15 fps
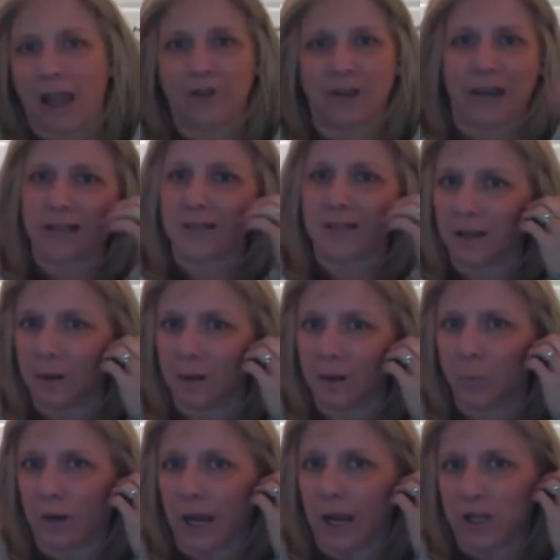Vanessa didn't
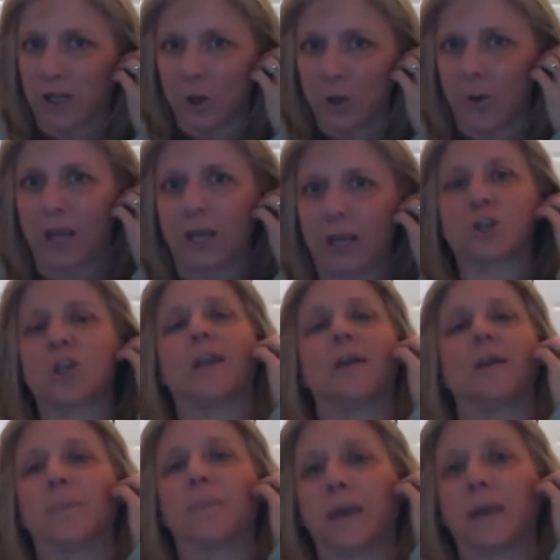win HOH,
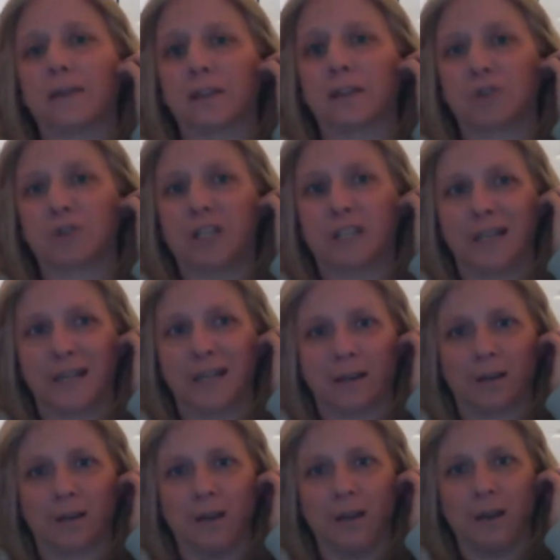because if she didn't,
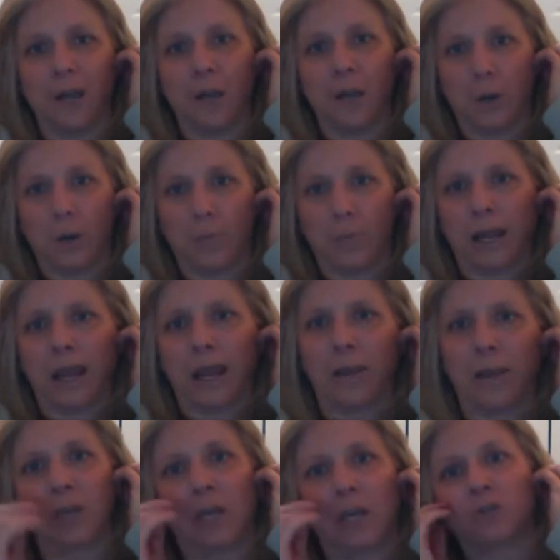it would have been a game
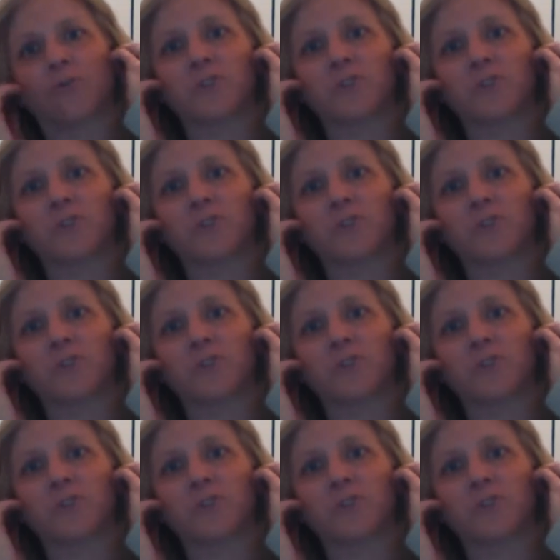changer.